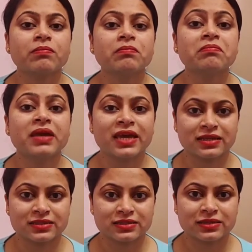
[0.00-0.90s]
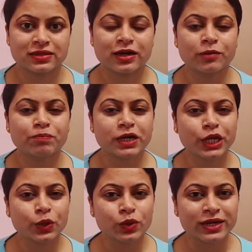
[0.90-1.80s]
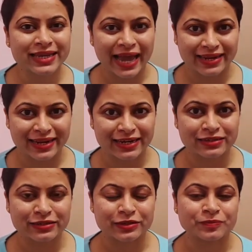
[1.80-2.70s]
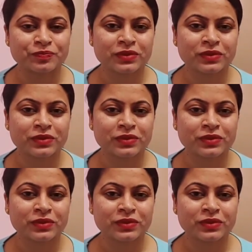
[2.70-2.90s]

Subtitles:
makes a particular character